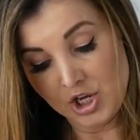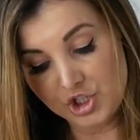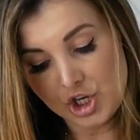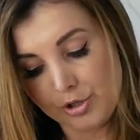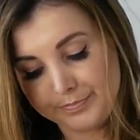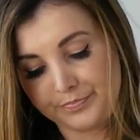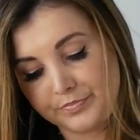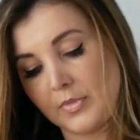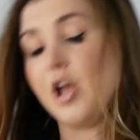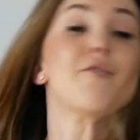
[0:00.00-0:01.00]
So
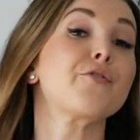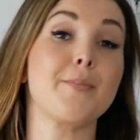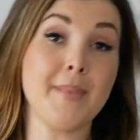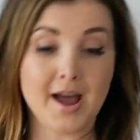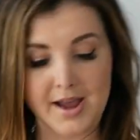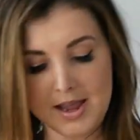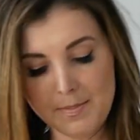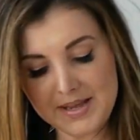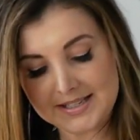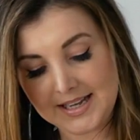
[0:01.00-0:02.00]
for my
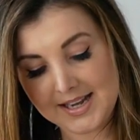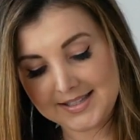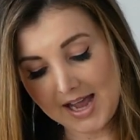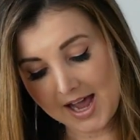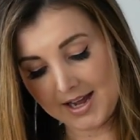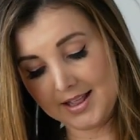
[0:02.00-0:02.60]
biscuits, I